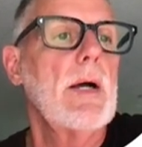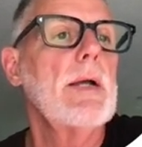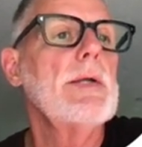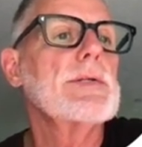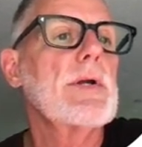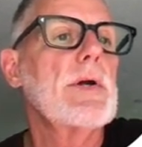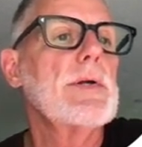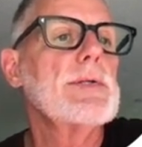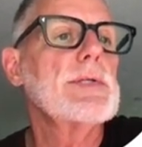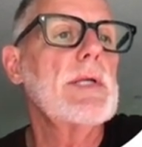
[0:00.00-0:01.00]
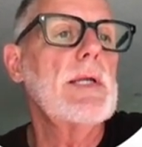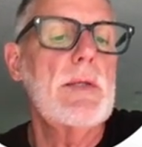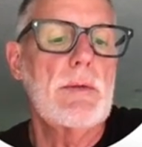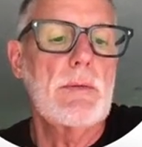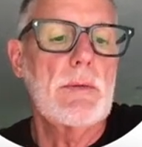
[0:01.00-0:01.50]
is
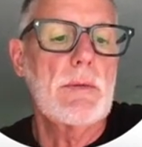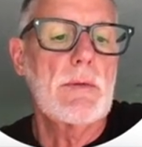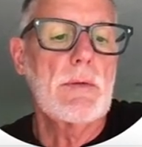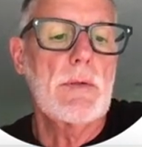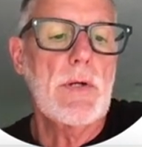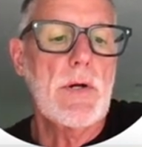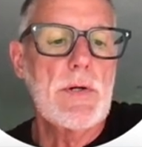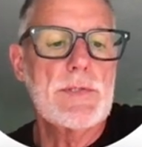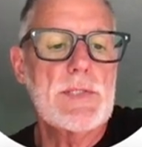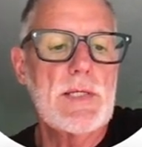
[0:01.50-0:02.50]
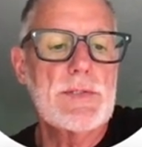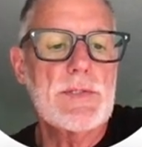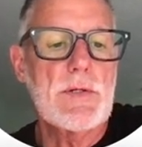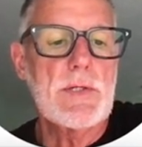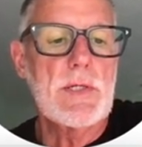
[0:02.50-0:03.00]
currency in
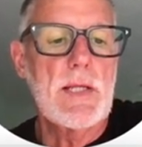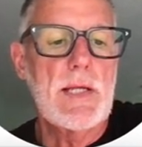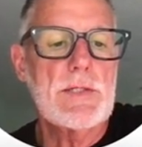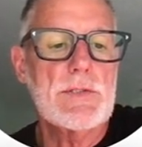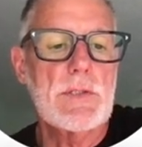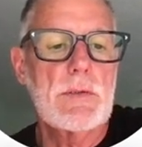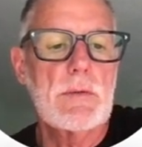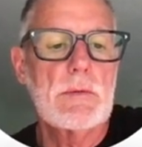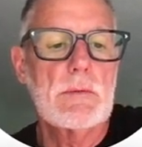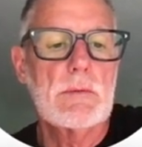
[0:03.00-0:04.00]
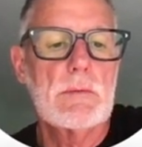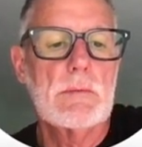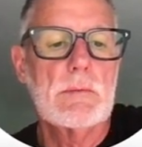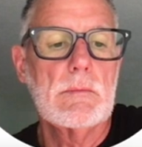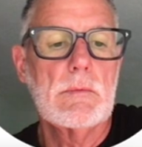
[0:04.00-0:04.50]
circulation.
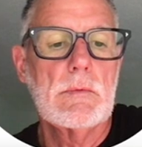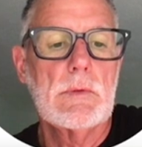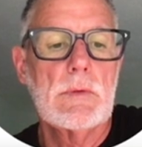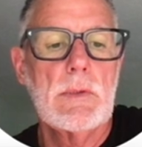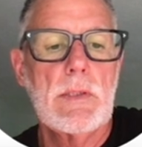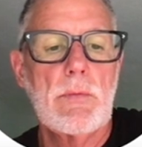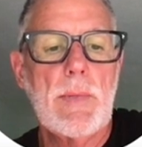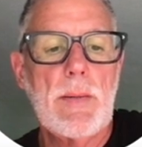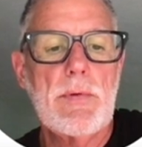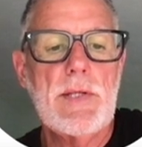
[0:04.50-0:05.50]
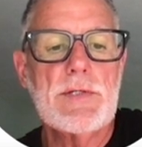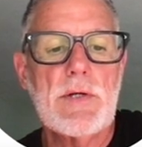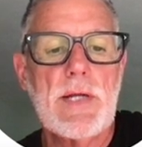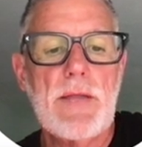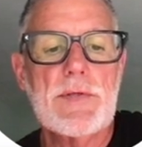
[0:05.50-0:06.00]
Remember, these are
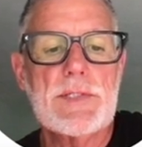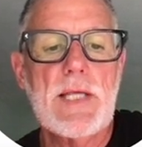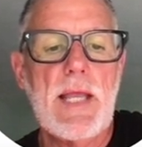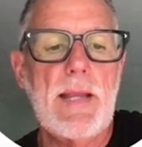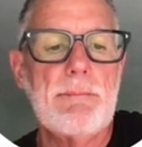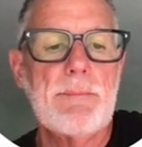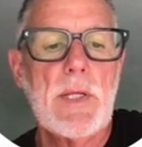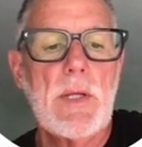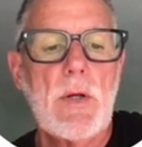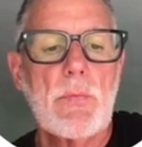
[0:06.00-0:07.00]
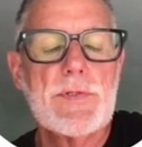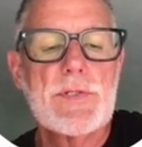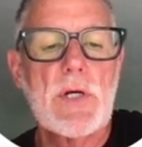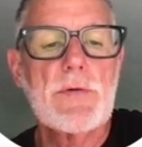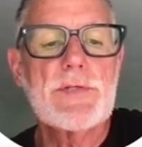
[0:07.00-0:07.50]
not the same.
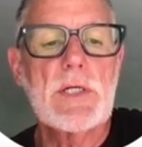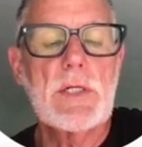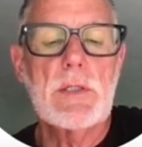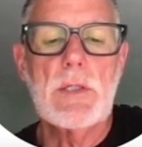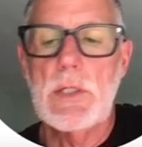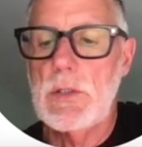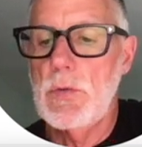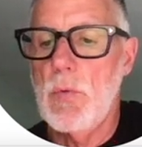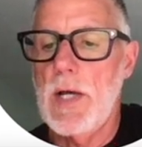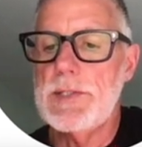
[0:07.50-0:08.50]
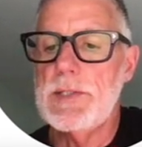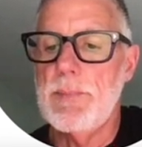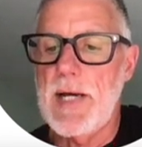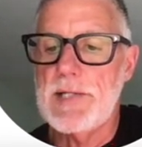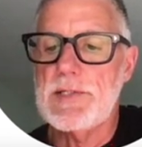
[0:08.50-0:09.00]
Reserves include what?
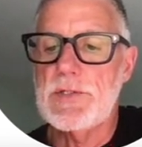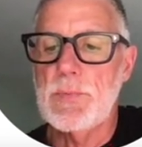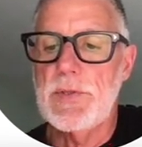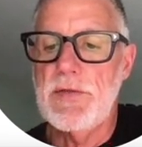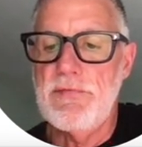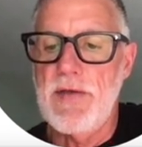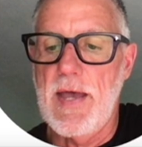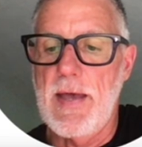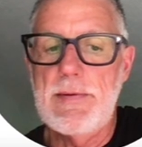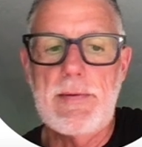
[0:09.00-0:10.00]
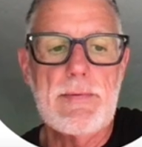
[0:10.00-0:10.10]
Deposits with the Fed